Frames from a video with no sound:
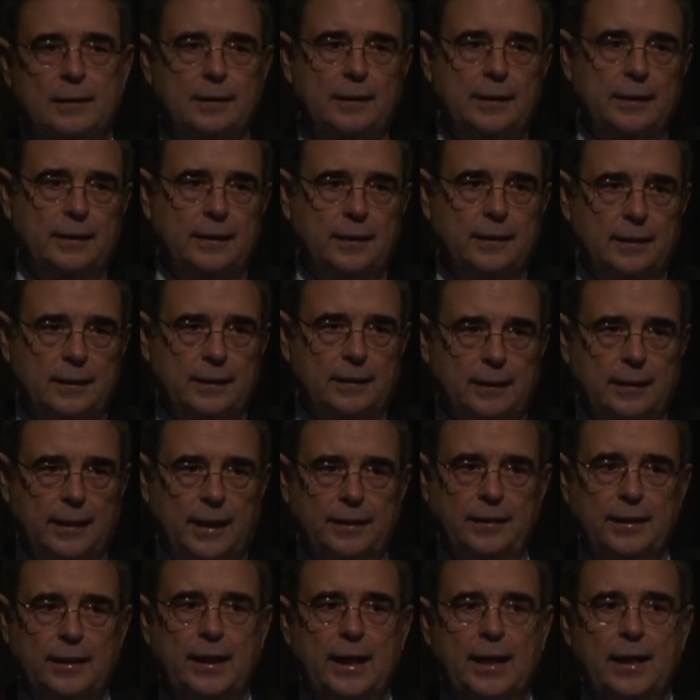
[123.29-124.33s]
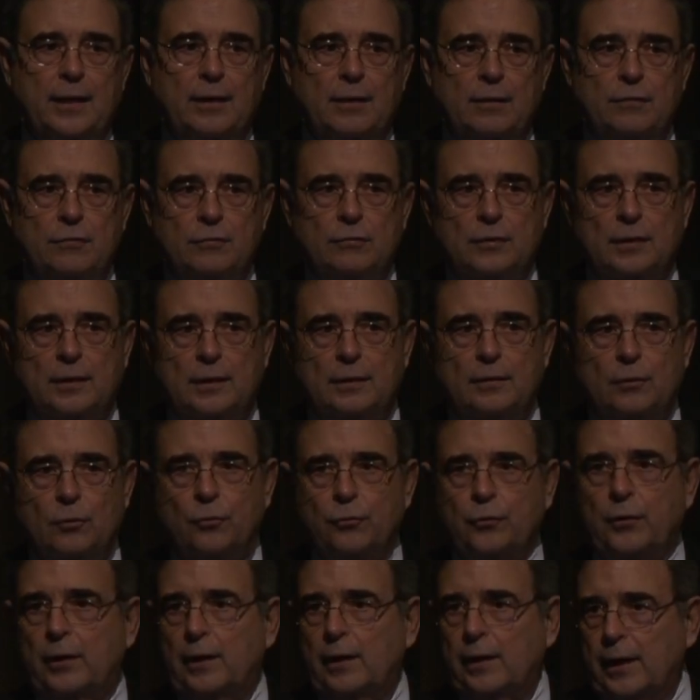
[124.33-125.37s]
in the 1980s,
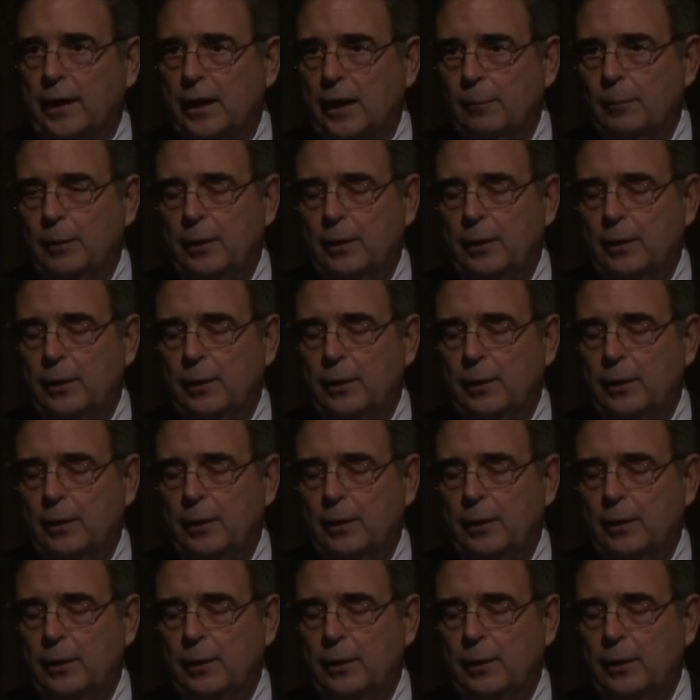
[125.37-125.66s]
North Carolina